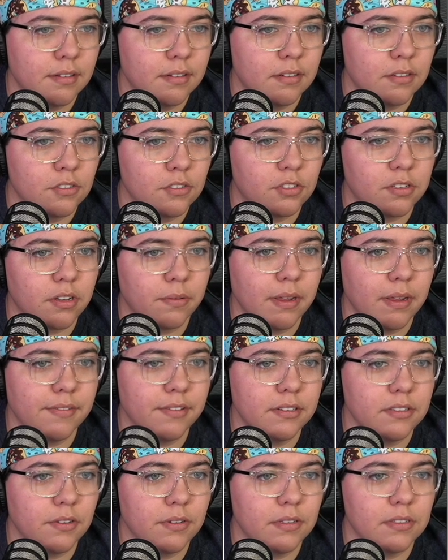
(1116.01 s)
So we have
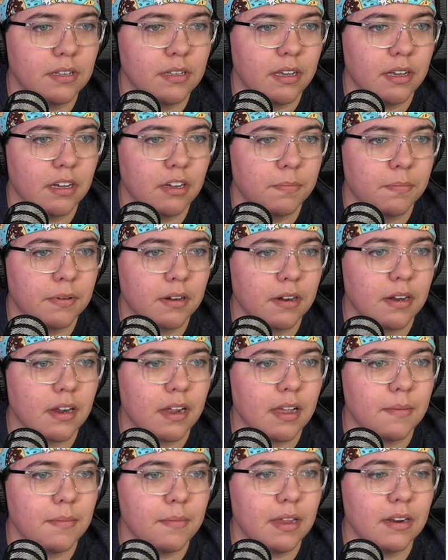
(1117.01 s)
this OSC helper.
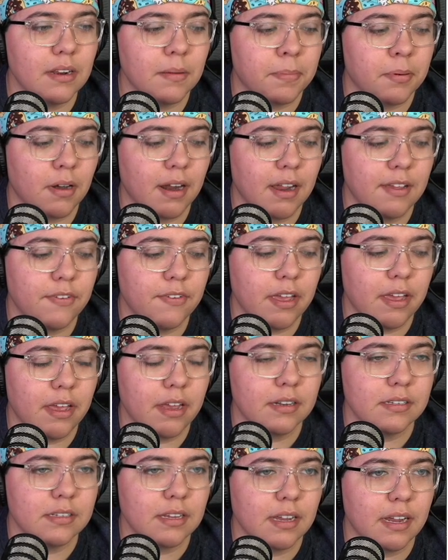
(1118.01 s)
I made it
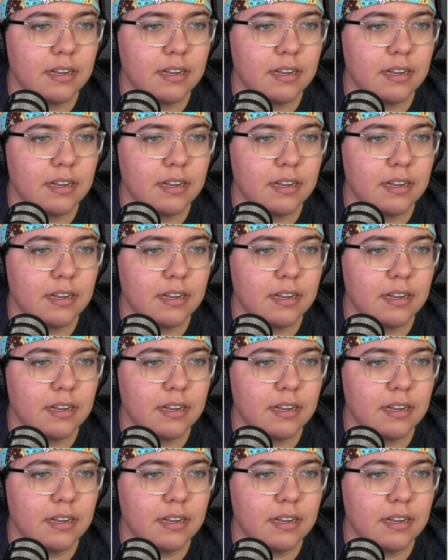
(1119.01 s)
private.